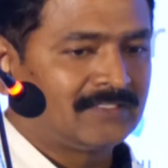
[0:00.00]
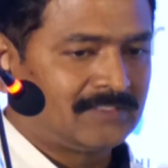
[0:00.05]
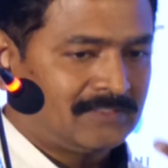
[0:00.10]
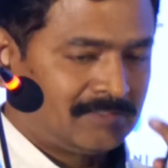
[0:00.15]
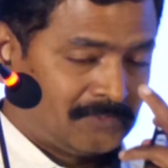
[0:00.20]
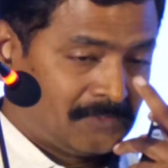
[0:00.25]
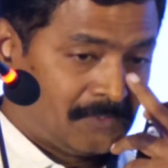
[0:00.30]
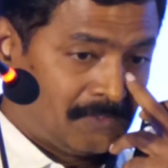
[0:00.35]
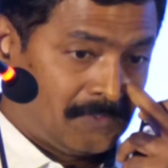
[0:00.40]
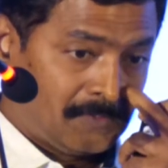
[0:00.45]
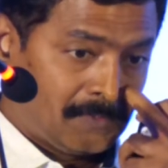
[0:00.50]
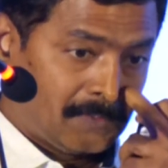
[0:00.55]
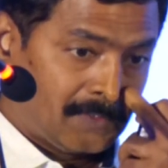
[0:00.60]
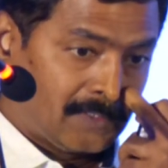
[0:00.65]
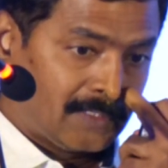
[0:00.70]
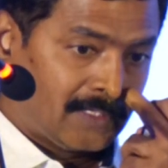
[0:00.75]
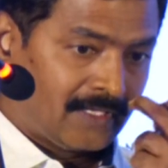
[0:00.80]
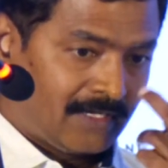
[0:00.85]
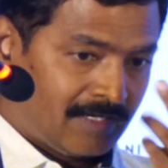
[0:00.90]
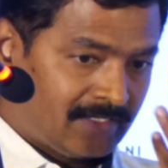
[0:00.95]
So,
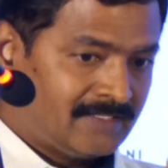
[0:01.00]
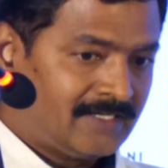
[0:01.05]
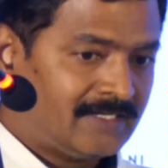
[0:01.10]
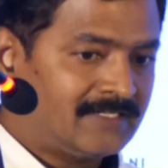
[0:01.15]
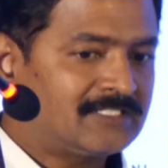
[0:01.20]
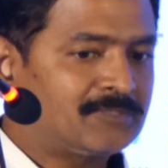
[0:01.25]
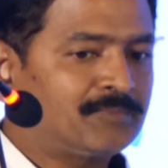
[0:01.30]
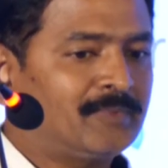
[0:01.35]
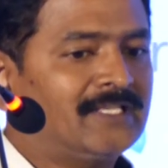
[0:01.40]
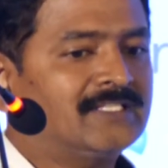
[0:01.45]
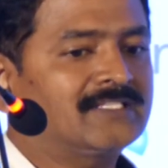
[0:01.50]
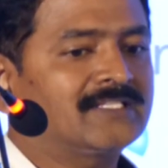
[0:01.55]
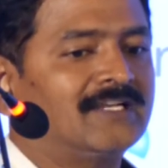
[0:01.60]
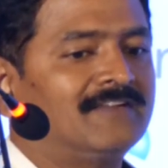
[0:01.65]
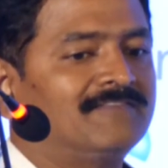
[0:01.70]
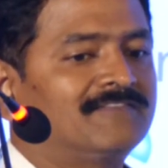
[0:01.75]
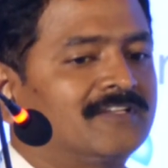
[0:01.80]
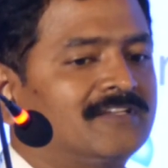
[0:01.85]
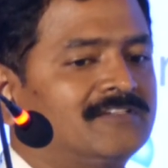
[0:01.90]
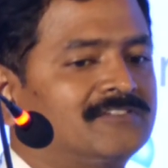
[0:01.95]
and then
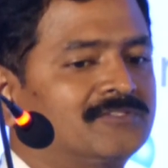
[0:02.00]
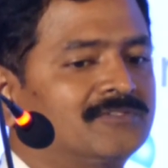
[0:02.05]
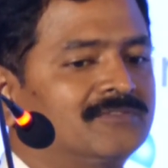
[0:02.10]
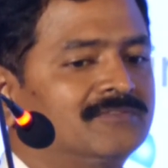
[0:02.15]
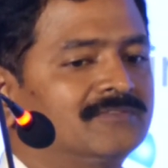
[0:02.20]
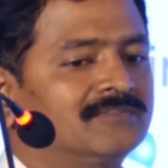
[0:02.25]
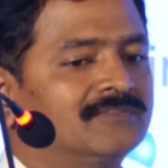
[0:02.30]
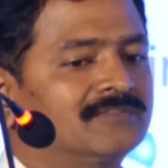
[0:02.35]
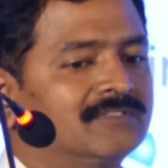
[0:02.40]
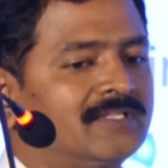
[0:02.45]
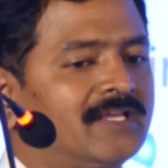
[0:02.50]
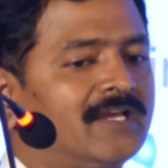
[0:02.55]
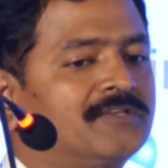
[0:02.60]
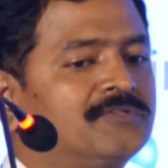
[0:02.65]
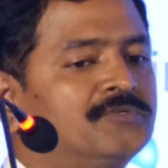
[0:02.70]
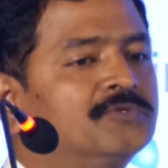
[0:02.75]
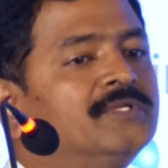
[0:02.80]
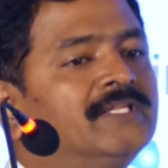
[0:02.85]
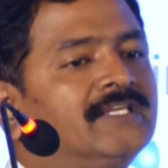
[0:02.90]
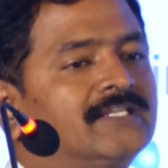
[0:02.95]
spacecraft also, they are
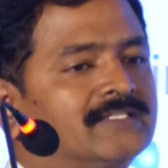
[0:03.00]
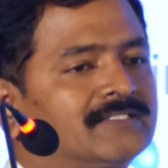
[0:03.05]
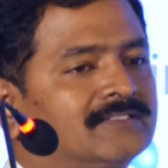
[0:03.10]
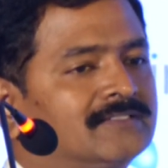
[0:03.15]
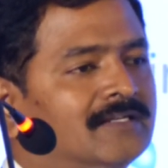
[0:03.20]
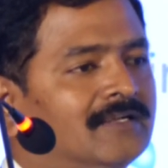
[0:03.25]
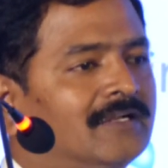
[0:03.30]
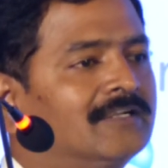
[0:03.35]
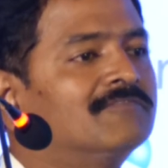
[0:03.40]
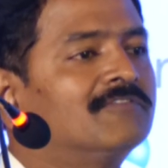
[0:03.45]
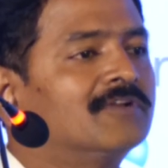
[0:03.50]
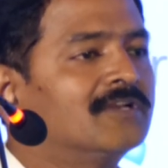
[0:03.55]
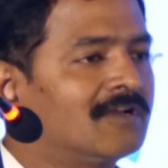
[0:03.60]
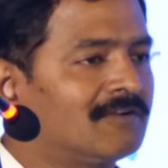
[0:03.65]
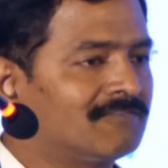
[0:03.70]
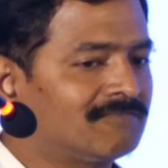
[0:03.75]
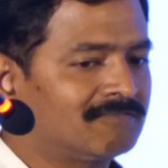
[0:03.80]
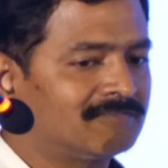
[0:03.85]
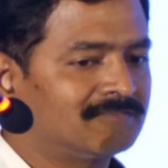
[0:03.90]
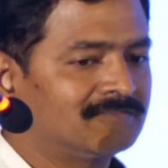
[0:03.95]
unique and one-off,
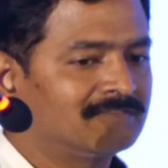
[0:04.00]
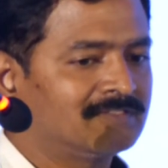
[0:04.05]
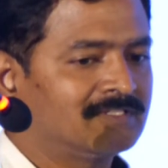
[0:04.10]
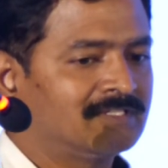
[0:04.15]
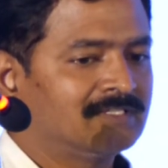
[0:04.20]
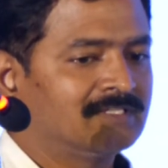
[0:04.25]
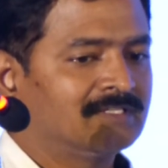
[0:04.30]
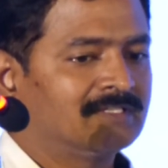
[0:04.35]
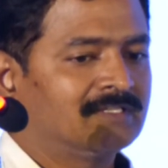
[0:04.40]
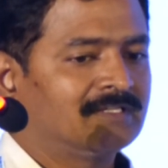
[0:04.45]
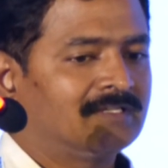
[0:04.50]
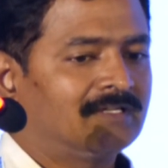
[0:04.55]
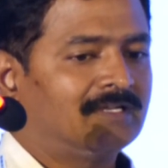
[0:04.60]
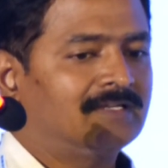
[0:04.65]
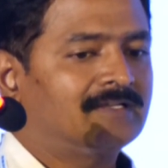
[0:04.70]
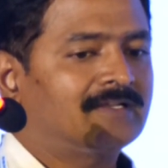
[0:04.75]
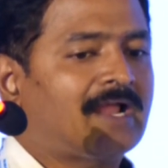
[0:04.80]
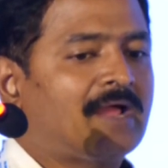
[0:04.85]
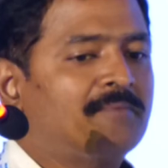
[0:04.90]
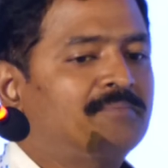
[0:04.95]
and
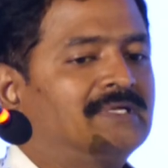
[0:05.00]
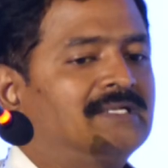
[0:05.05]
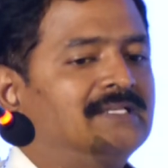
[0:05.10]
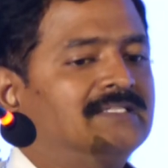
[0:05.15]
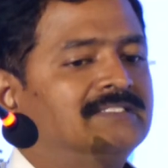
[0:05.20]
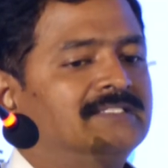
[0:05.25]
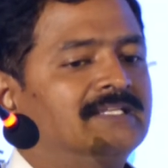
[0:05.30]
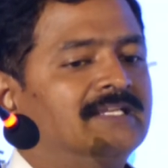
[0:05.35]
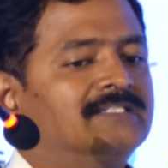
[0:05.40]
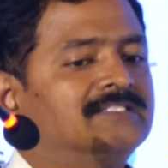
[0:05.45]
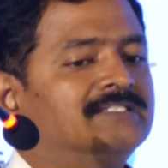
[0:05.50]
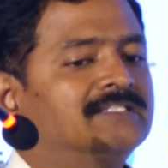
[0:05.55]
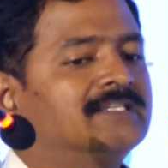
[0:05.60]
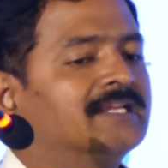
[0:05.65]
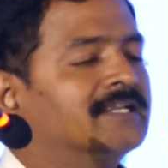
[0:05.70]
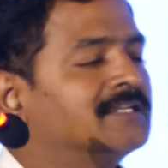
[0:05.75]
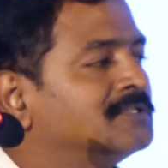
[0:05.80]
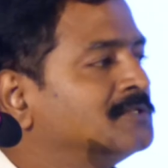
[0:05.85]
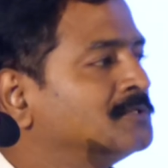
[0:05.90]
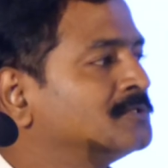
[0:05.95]
rapidly changing
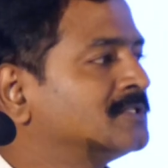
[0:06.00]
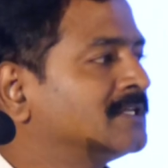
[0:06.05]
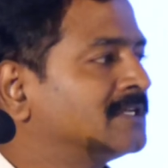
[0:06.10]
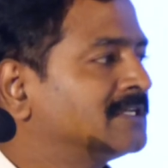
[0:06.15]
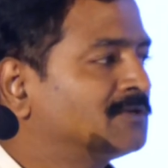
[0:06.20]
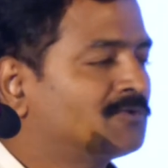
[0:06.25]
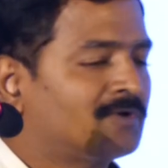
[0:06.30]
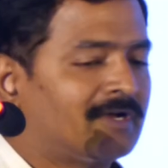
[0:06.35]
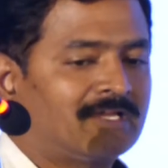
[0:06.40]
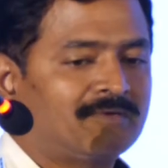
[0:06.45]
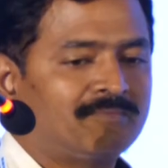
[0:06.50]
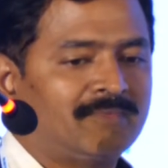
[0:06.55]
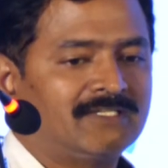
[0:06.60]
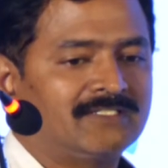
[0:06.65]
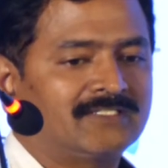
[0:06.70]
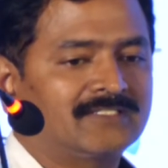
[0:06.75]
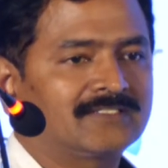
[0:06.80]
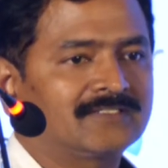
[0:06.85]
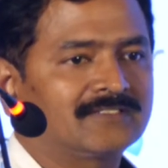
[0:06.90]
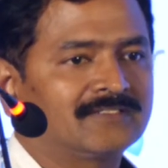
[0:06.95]
end-user
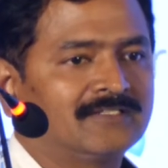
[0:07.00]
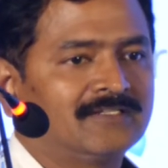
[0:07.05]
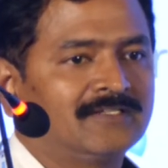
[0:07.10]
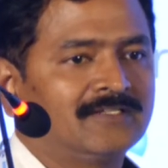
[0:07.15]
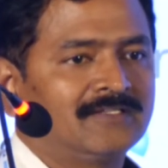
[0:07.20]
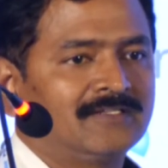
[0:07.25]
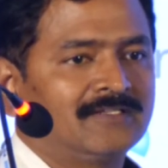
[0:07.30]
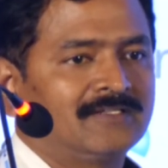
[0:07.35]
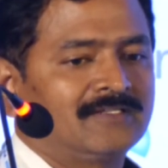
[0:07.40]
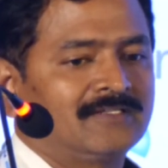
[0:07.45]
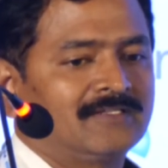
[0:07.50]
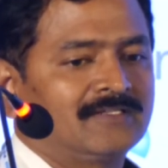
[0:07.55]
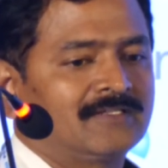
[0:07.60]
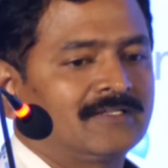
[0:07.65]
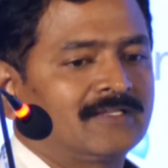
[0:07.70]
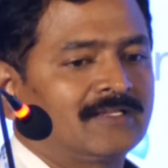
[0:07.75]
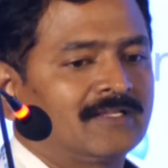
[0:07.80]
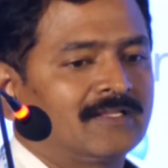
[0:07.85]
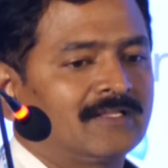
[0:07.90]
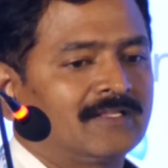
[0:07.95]
requirements.
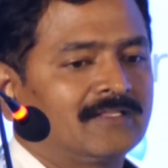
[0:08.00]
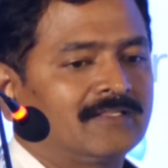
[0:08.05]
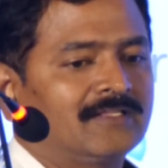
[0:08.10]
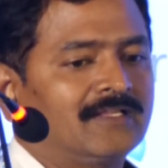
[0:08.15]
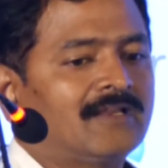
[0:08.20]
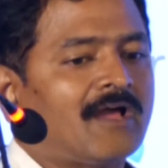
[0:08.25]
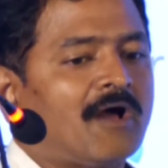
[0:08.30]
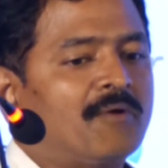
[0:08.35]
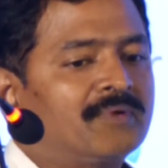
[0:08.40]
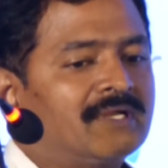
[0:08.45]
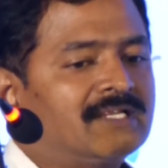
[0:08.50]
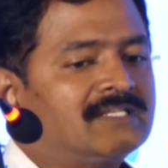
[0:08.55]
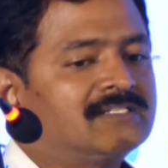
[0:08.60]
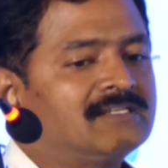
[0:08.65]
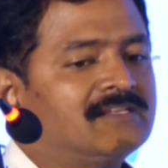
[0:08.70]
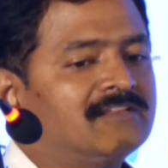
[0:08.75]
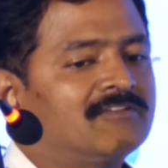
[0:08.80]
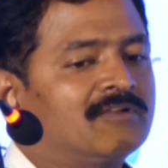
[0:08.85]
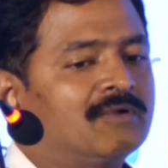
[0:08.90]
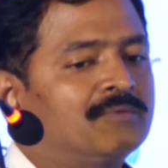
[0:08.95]
Then operational
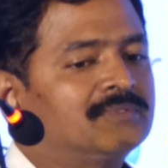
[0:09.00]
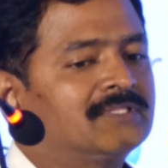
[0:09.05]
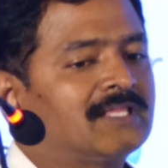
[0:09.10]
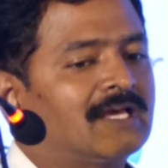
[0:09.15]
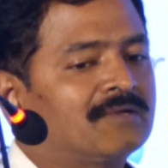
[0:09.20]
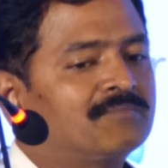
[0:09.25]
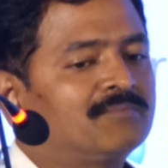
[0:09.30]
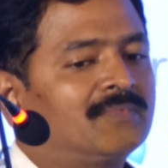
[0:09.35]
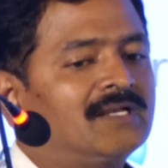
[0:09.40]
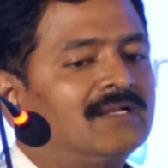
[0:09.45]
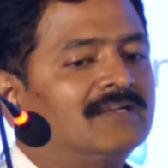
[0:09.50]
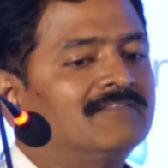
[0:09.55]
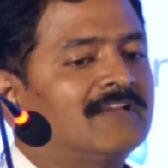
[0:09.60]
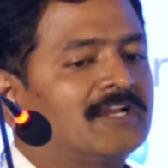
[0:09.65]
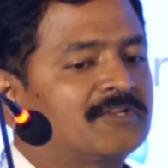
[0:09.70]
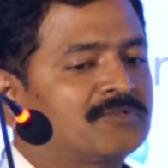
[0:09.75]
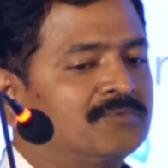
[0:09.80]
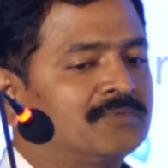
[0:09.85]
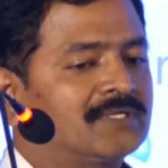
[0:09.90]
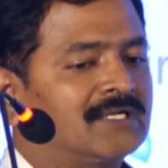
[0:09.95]
environment, thermal and
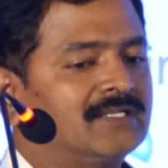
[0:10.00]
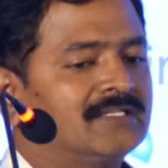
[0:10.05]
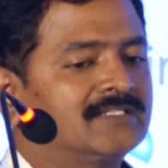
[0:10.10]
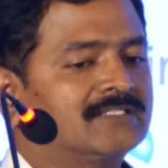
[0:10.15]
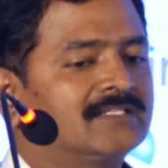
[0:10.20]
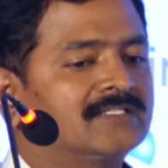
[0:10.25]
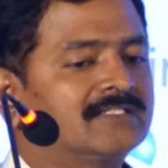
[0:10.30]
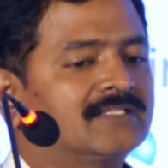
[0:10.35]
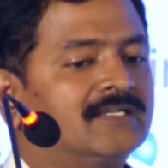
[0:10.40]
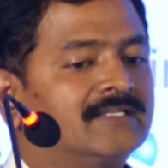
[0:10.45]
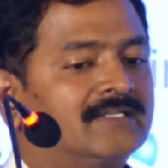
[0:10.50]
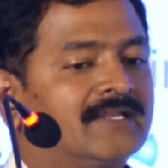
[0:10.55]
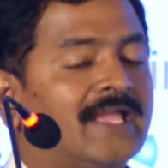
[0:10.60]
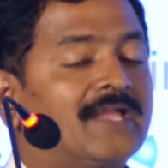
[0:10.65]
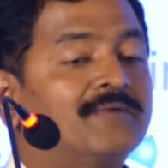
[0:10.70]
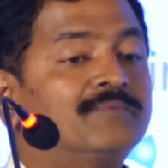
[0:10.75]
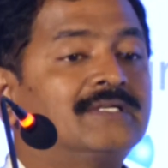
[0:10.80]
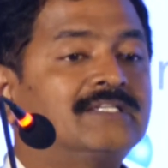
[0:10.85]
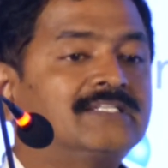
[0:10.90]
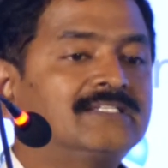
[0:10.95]
vacuum conditions, and
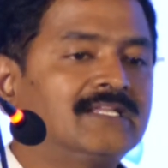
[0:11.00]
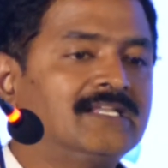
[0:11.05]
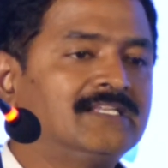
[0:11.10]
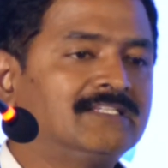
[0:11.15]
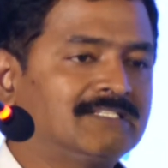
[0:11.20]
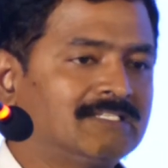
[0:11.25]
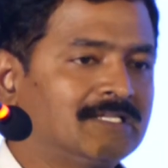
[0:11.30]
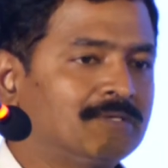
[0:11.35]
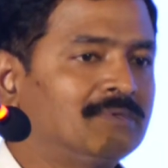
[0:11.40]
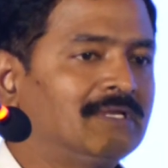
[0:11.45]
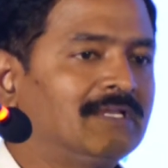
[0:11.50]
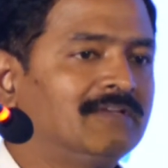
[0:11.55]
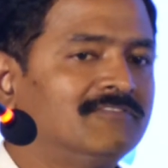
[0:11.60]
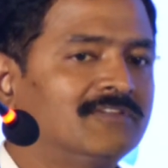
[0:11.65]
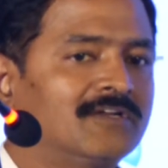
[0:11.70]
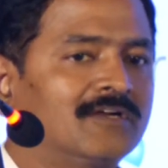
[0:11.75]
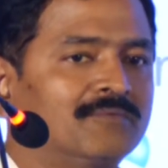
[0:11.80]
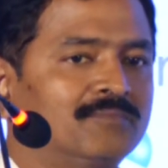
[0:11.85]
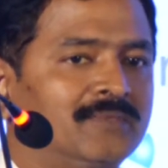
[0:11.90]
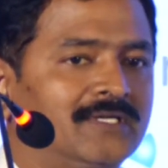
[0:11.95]
dimensionally stable
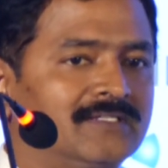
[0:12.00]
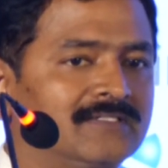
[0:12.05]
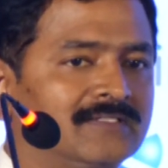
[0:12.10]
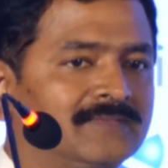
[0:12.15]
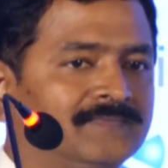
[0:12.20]
environment.